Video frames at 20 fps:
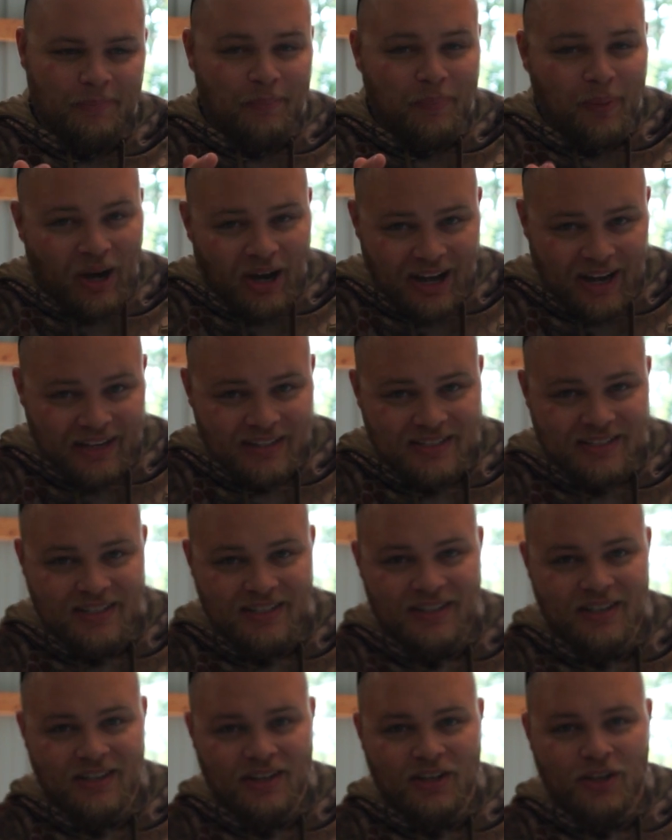But
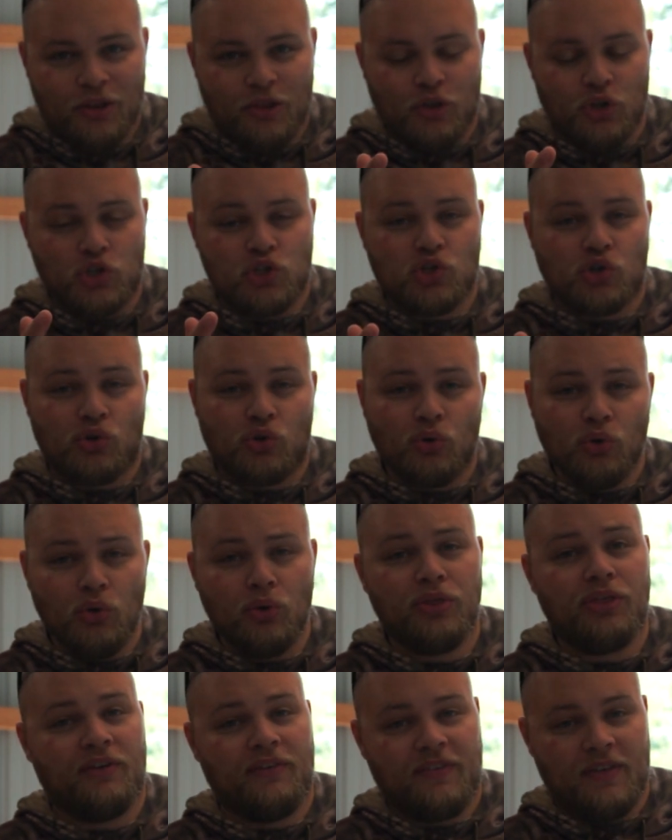the
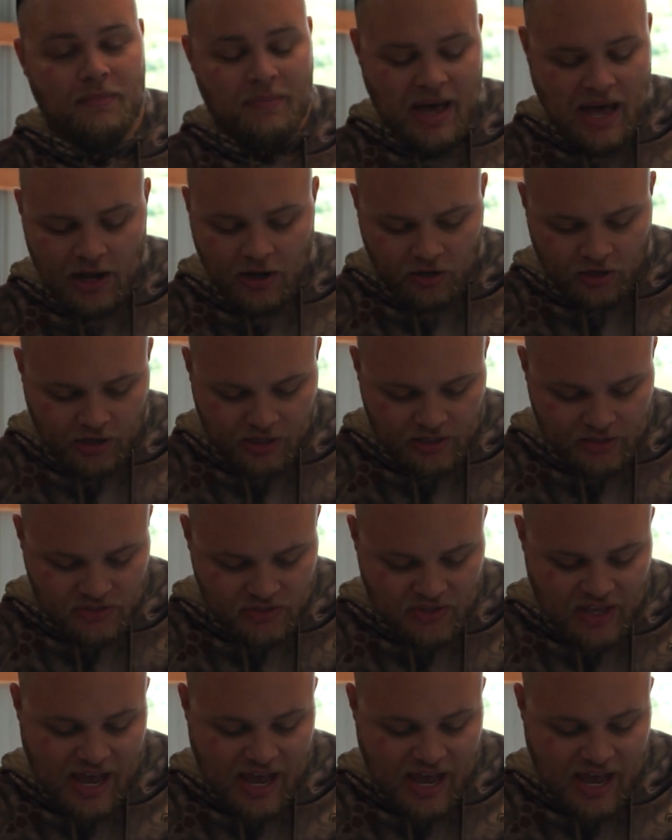truth of the matter is